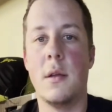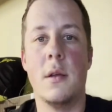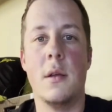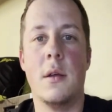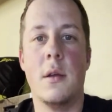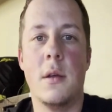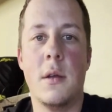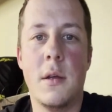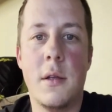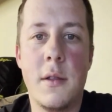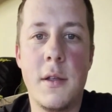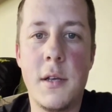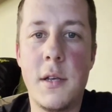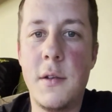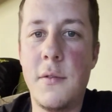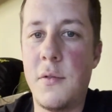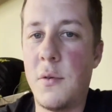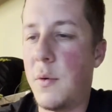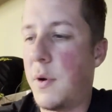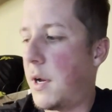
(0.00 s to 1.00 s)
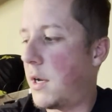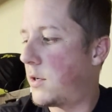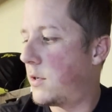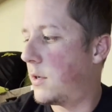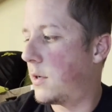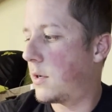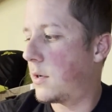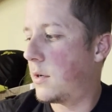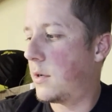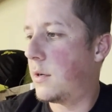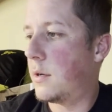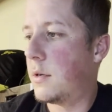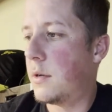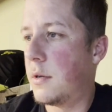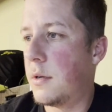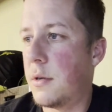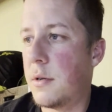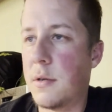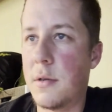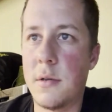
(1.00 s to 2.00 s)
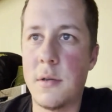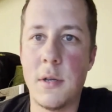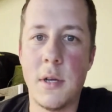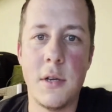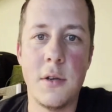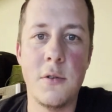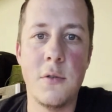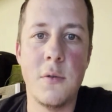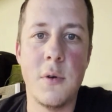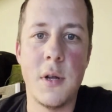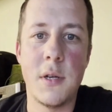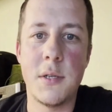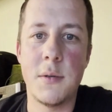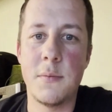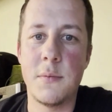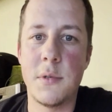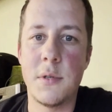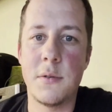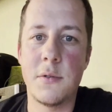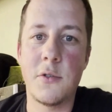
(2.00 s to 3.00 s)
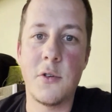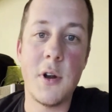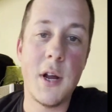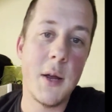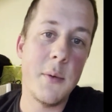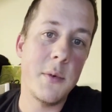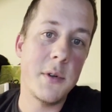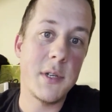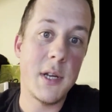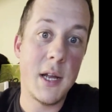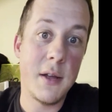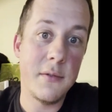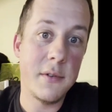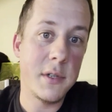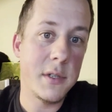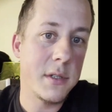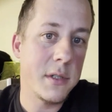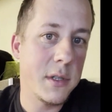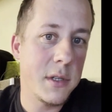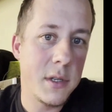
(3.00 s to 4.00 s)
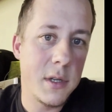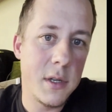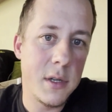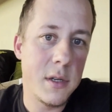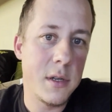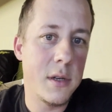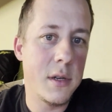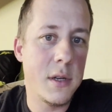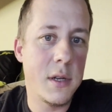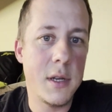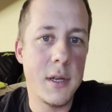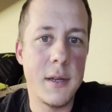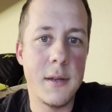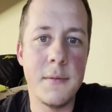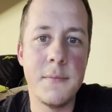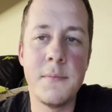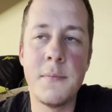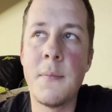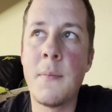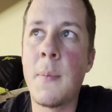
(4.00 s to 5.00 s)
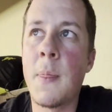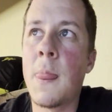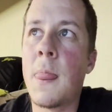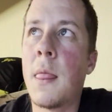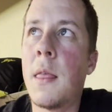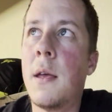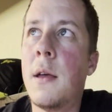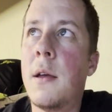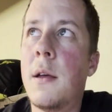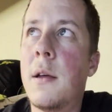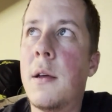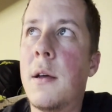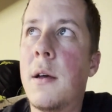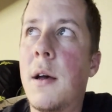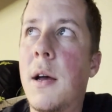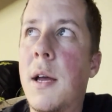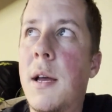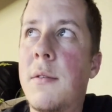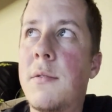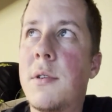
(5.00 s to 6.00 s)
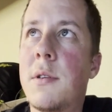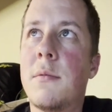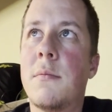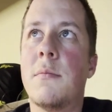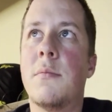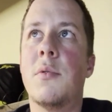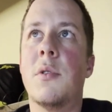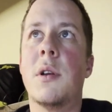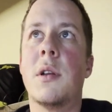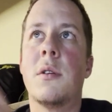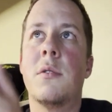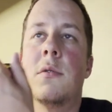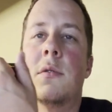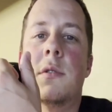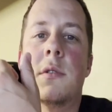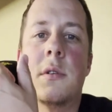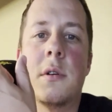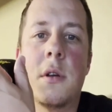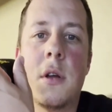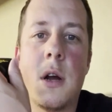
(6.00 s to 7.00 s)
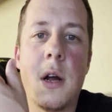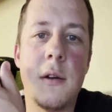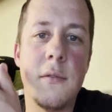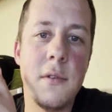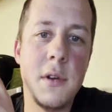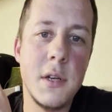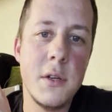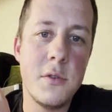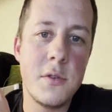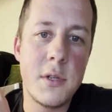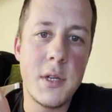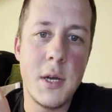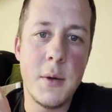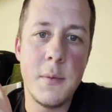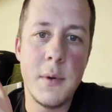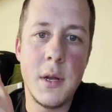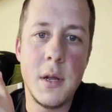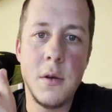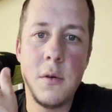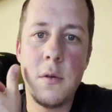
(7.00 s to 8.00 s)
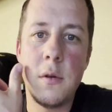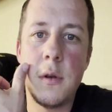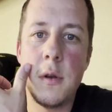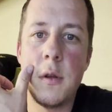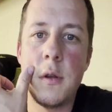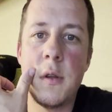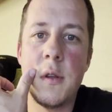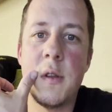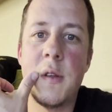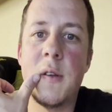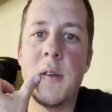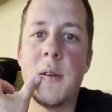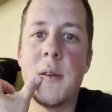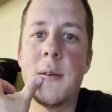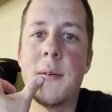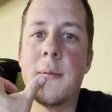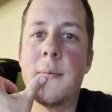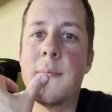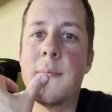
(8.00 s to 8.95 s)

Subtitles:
thank you for watching. I do want some subscribers, obviously, and I have some pretty cool car videos coming out. I'm